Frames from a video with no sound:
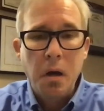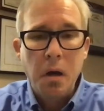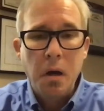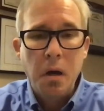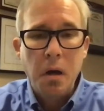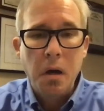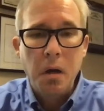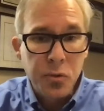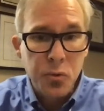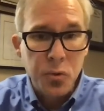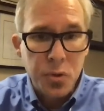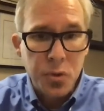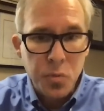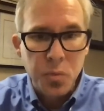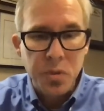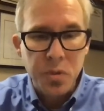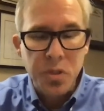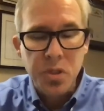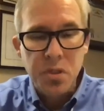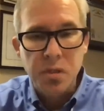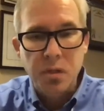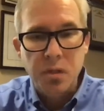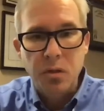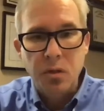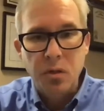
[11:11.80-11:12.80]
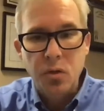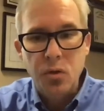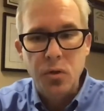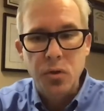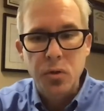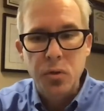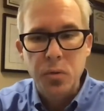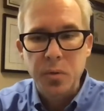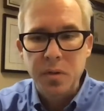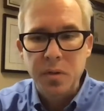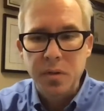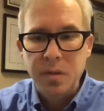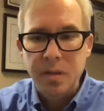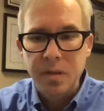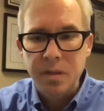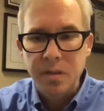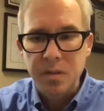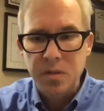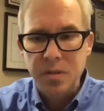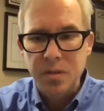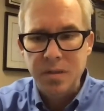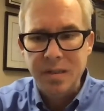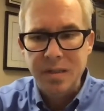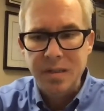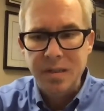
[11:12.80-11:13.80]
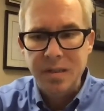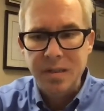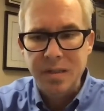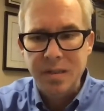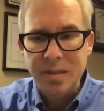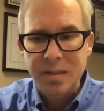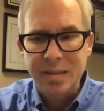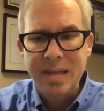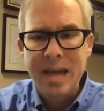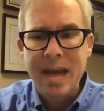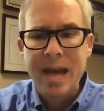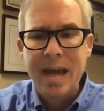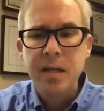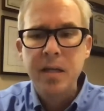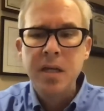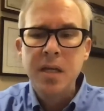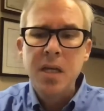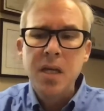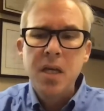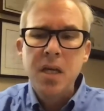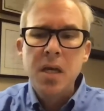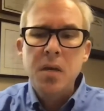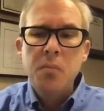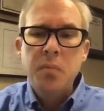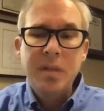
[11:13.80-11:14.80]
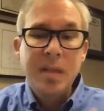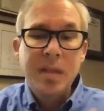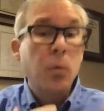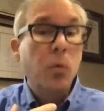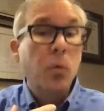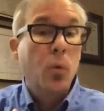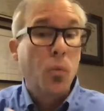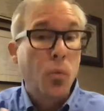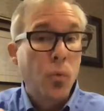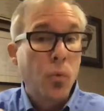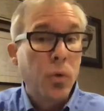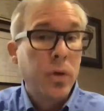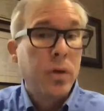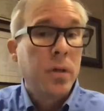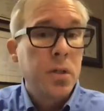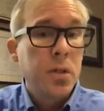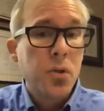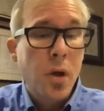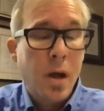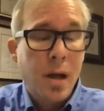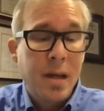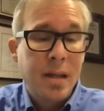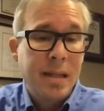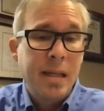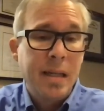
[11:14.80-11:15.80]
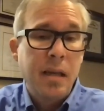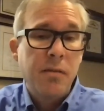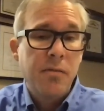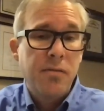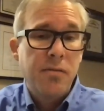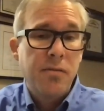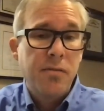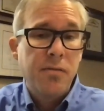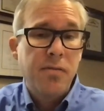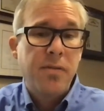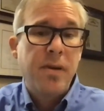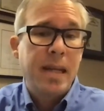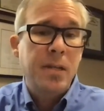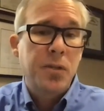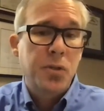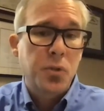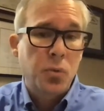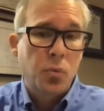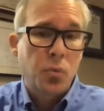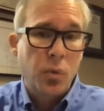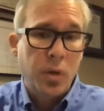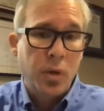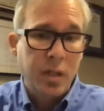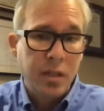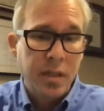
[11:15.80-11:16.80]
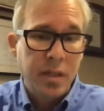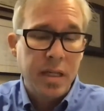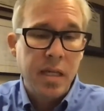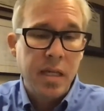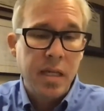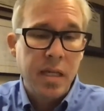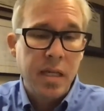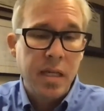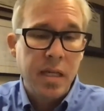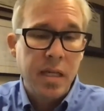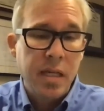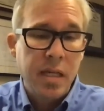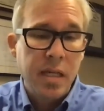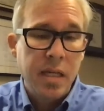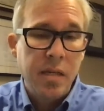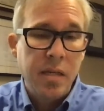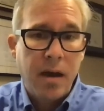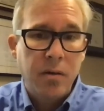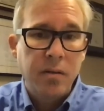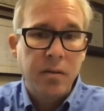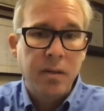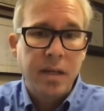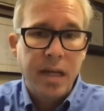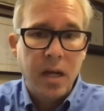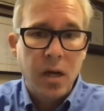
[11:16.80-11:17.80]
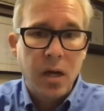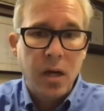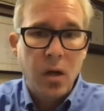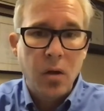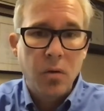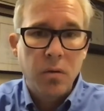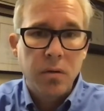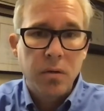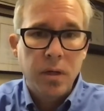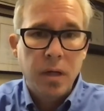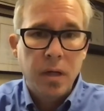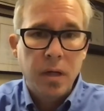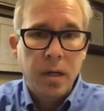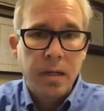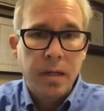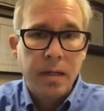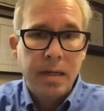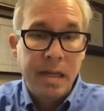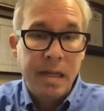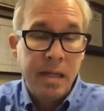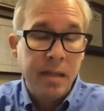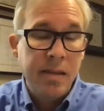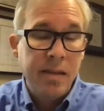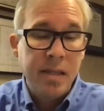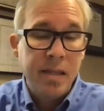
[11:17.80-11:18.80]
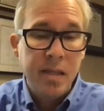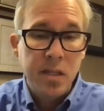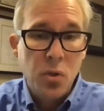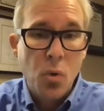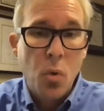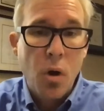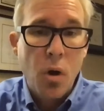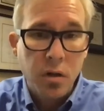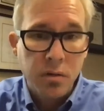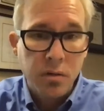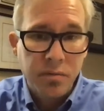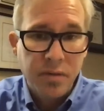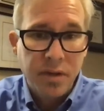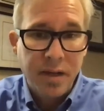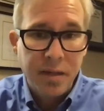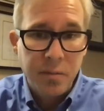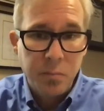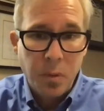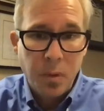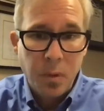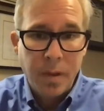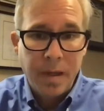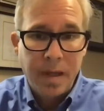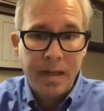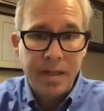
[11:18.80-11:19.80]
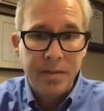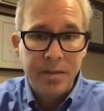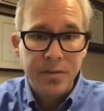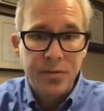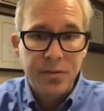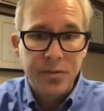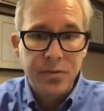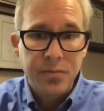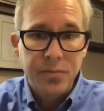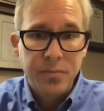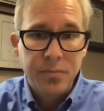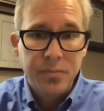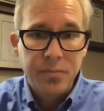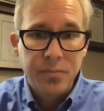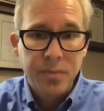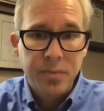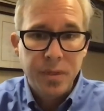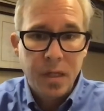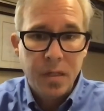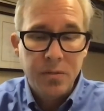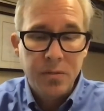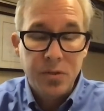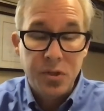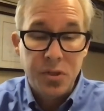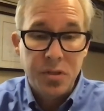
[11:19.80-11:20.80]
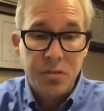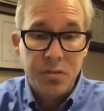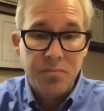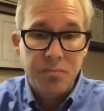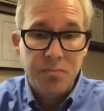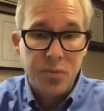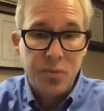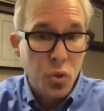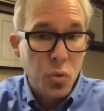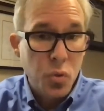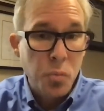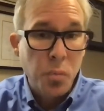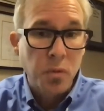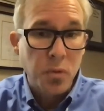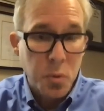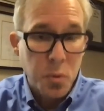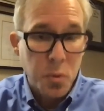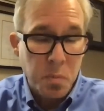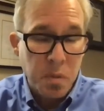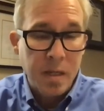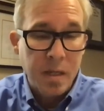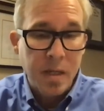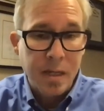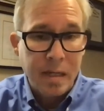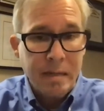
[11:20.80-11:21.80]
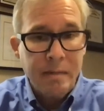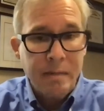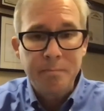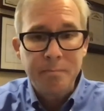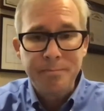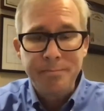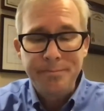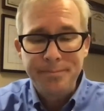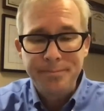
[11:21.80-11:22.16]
Interest would still accrue and things like that. But they were really trying to get financial relief out there in these qualified plans, just super speedy.